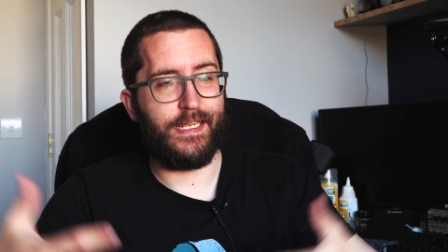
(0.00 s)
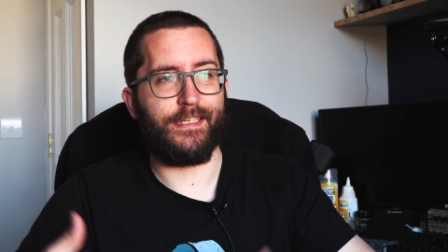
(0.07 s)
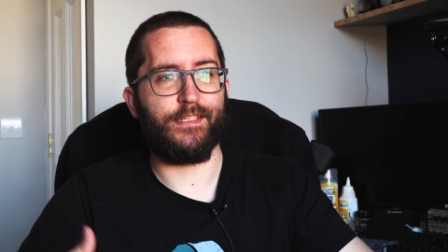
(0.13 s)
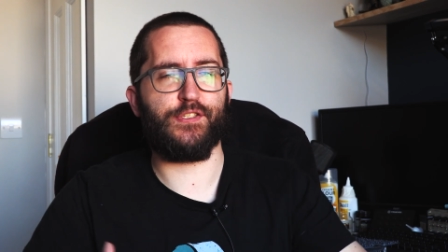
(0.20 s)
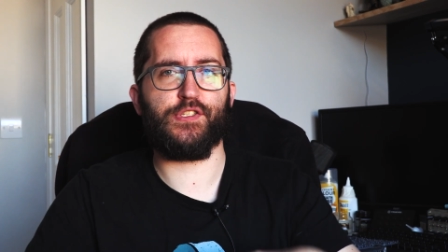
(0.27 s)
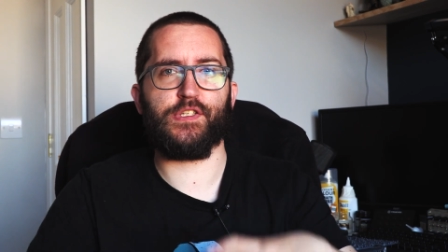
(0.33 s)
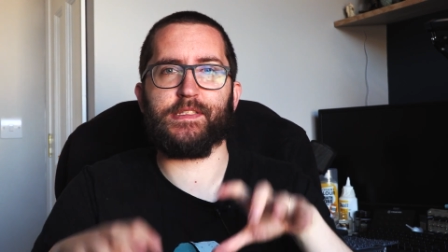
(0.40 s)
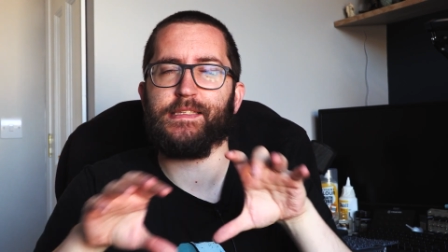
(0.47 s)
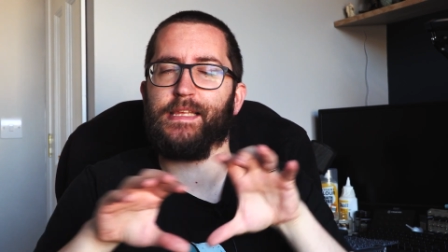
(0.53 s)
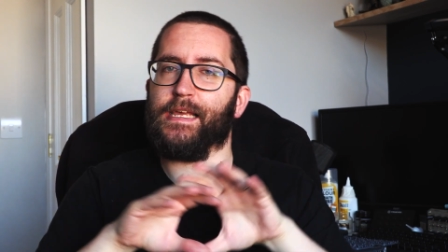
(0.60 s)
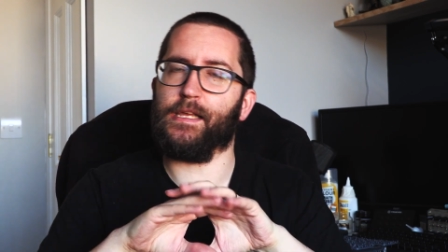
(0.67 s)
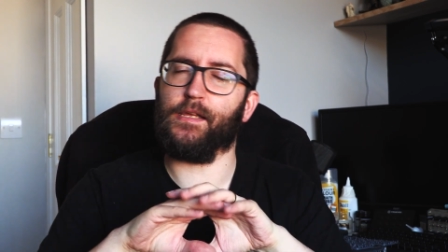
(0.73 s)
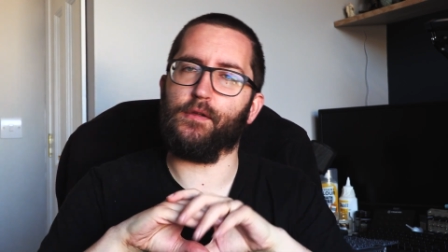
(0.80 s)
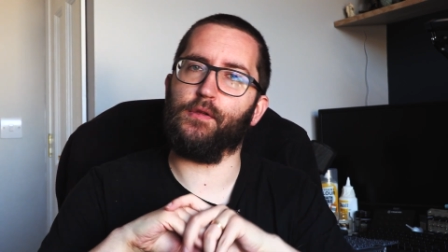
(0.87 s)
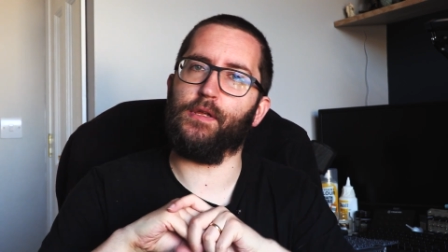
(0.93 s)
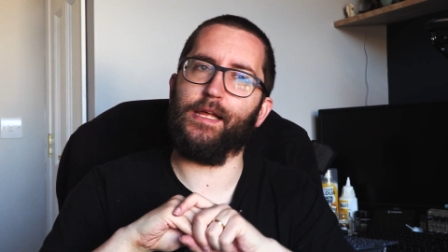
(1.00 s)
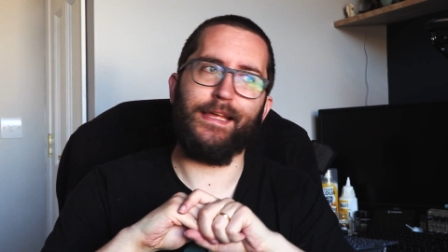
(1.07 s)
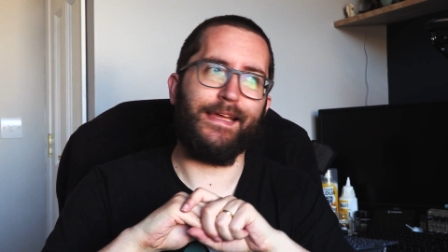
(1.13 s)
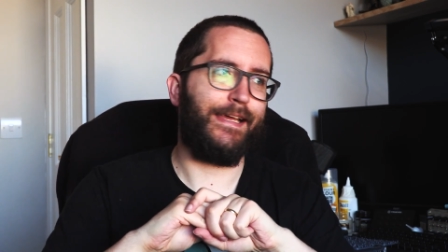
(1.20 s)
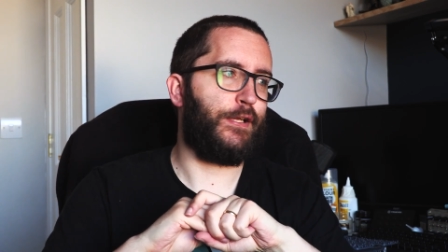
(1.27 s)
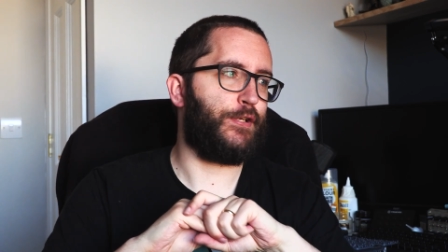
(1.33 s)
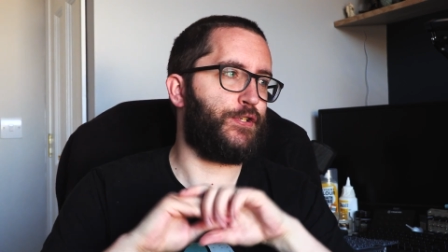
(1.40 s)
And it's just like,
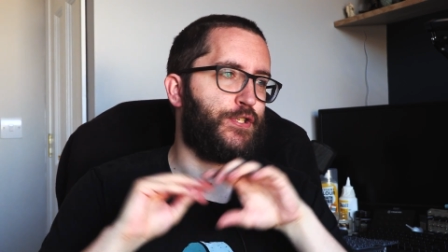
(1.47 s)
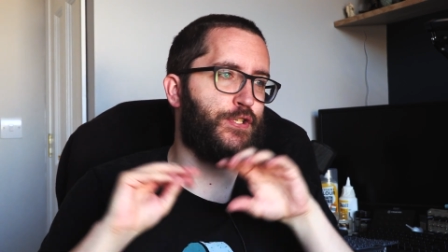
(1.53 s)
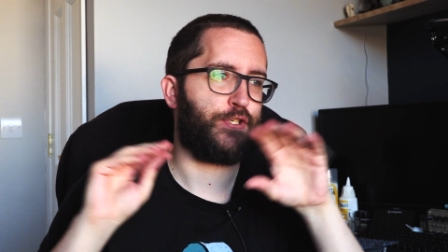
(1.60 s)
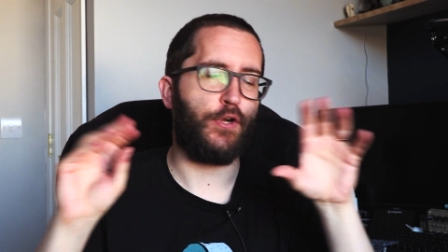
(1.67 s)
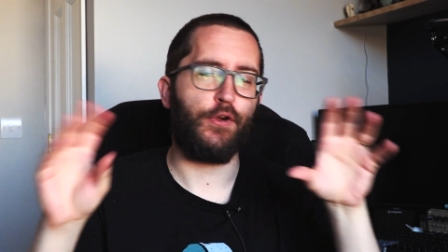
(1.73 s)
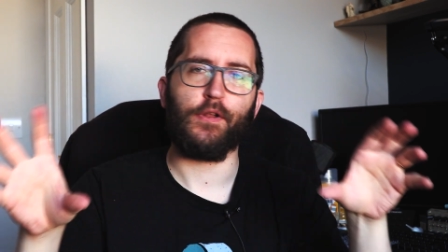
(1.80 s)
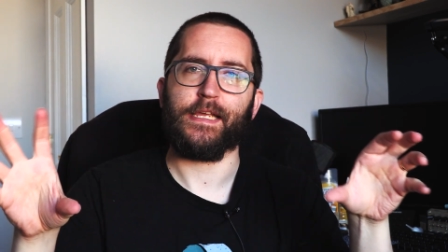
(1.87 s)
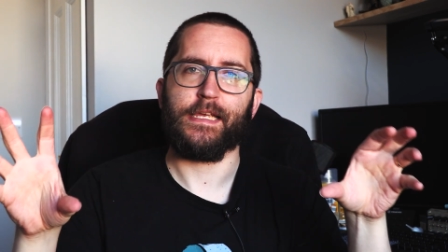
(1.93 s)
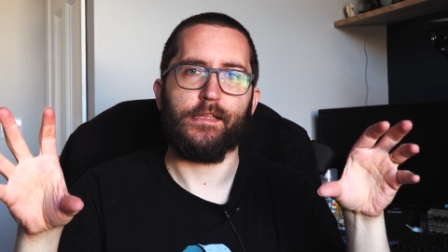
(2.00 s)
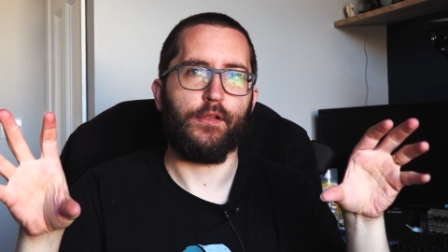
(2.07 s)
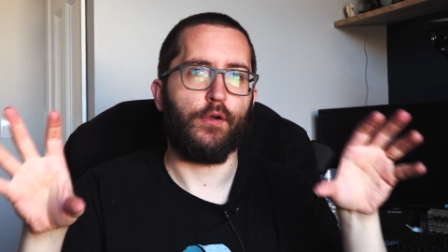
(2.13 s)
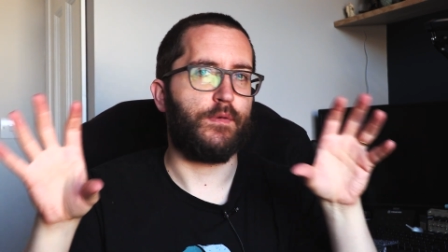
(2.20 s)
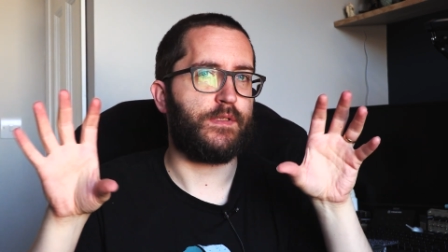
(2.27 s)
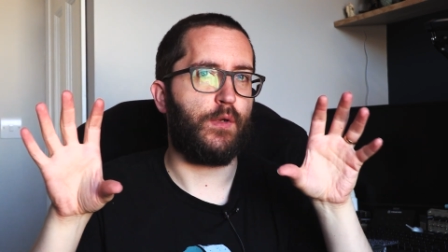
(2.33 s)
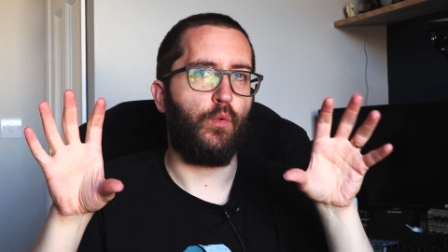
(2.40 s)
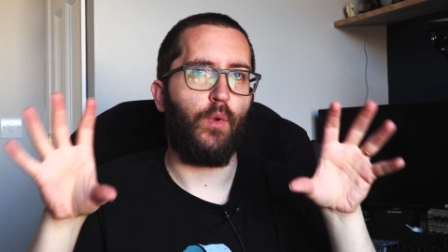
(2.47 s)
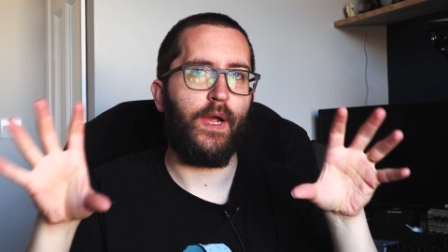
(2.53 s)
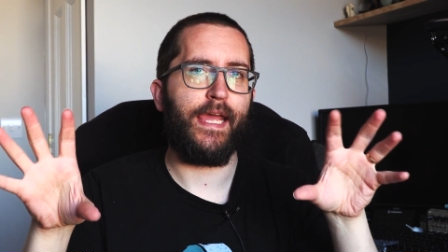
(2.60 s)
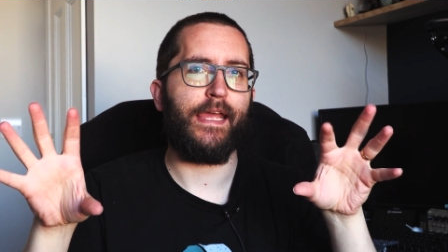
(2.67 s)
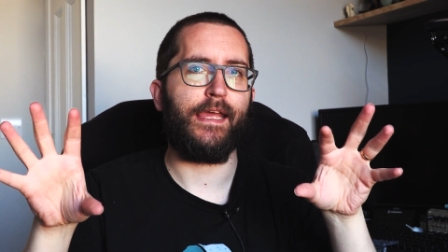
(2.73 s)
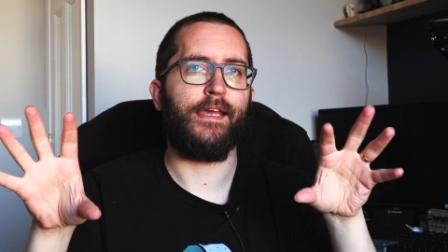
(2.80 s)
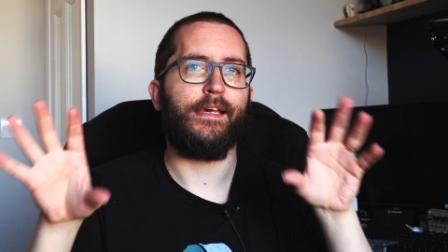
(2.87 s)
surely there was a
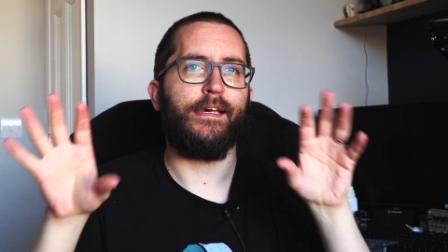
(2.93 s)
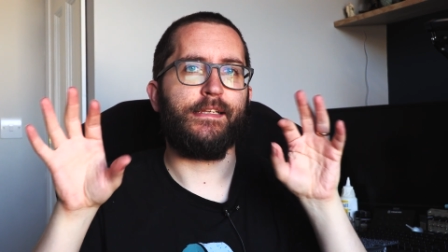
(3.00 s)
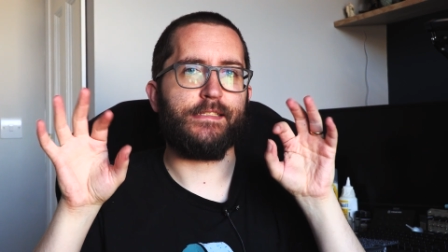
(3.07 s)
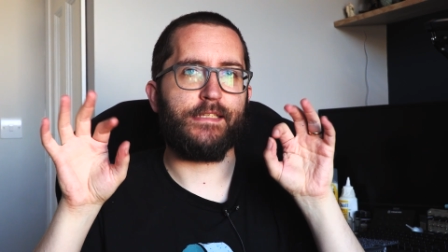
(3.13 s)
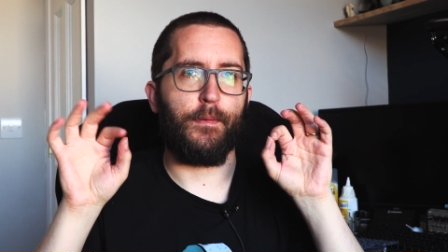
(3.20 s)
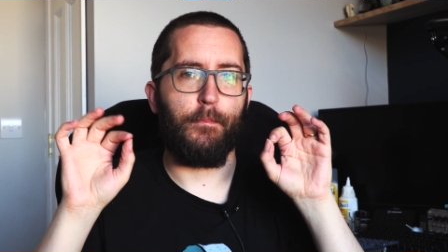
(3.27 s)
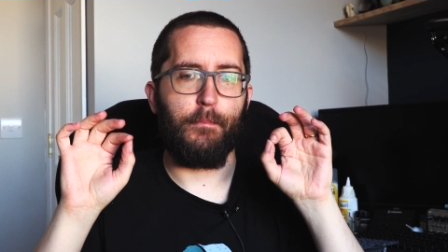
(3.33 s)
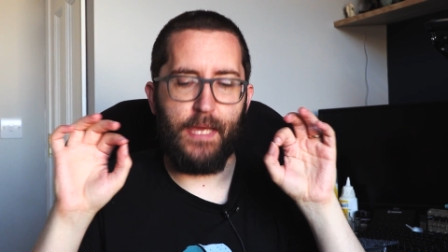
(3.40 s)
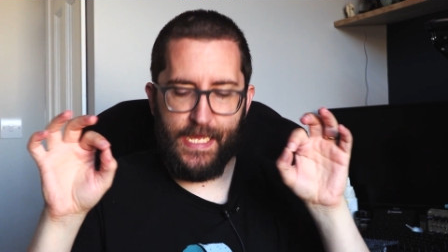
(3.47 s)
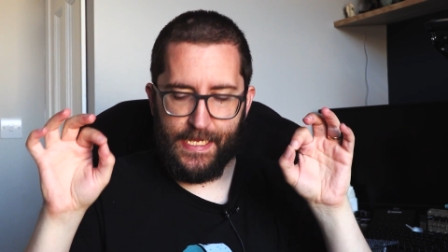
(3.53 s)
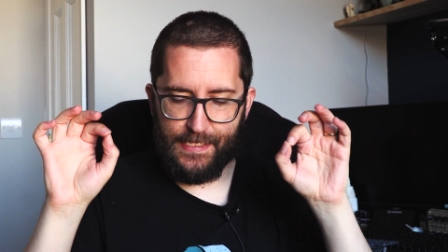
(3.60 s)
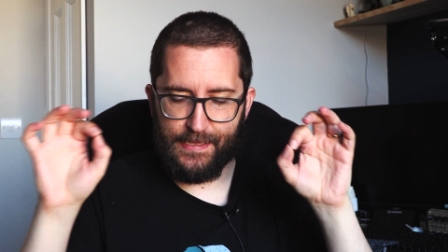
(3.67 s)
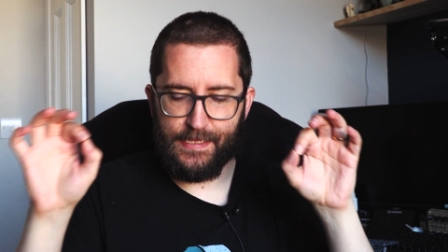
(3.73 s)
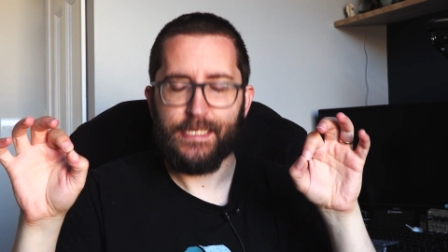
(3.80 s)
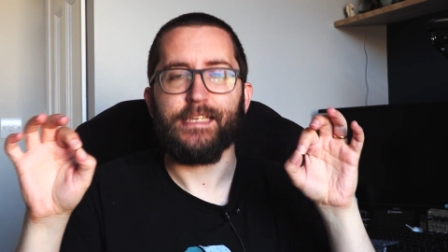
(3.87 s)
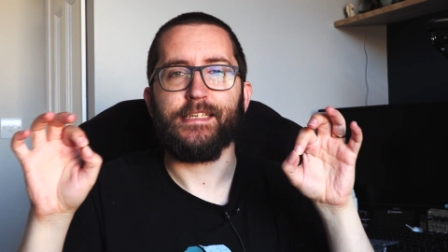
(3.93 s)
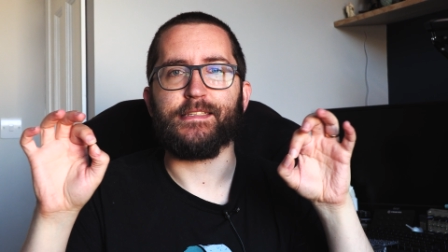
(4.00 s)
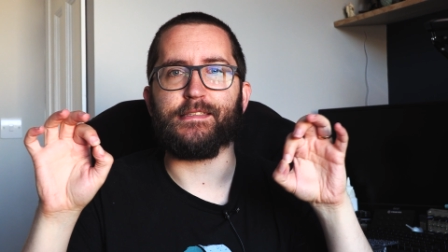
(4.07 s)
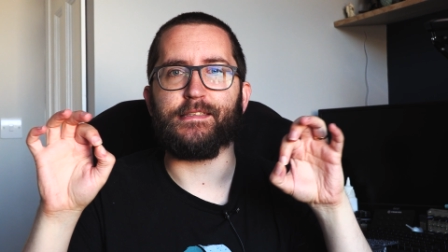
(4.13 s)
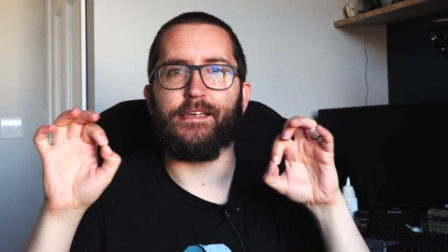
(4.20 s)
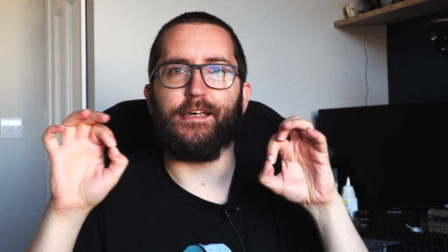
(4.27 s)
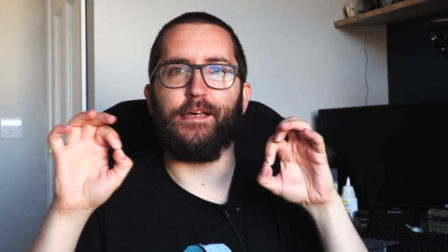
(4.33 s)
way to make
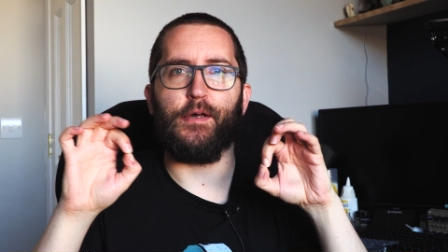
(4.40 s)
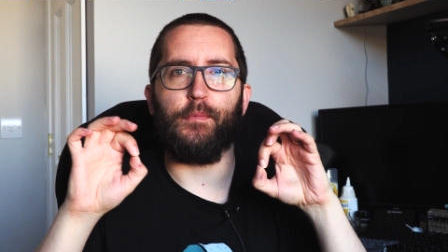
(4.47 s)
these